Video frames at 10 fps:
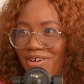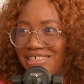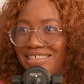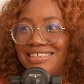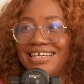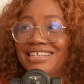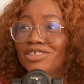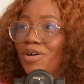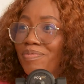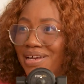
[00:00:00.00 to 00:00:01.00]
questions. There
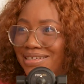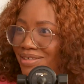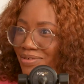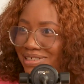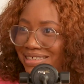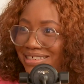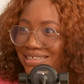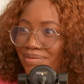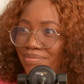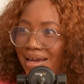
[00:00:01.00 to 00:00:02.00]
is no person who's
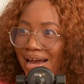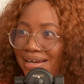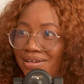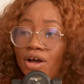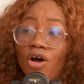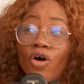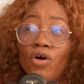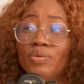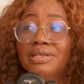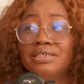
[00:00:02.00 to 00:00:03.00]
sitting behind.
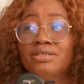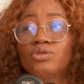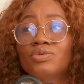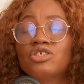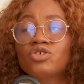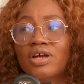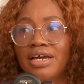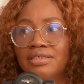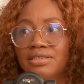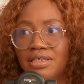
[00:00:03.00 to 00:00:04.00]
All we did is we
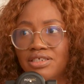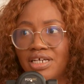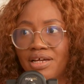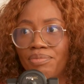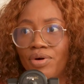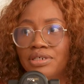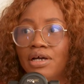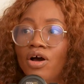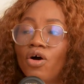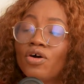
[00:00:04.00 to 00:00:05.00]
trained the chatbot
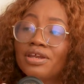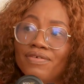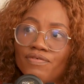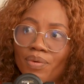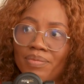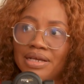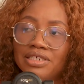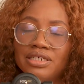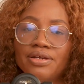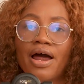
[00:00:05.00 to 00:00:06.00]
on
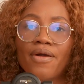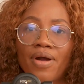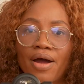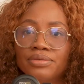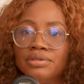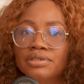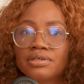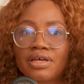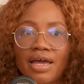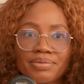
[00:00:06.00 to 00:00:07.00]
information
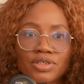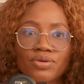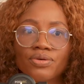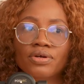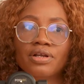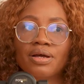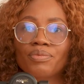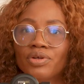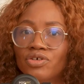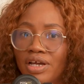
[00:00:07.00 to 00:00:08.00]
around CAP's
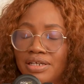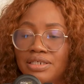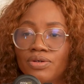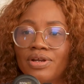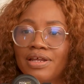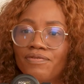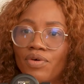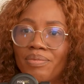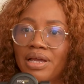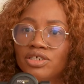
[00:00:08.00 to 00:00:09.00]
curriculum. We trained it on
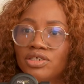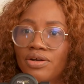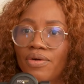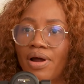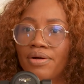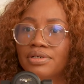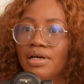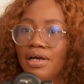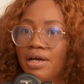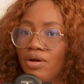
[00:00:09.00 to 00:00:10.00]
information around
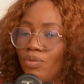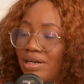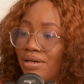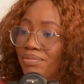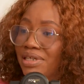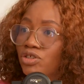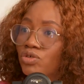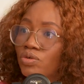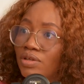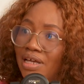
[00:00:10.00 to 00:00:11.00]
what it means
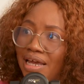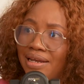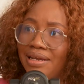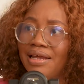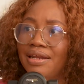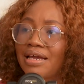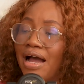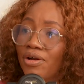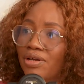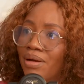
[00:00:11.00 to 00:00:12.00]
to the early learning
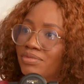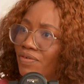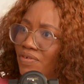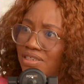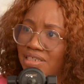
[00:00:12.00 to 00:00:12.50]
outcomes of a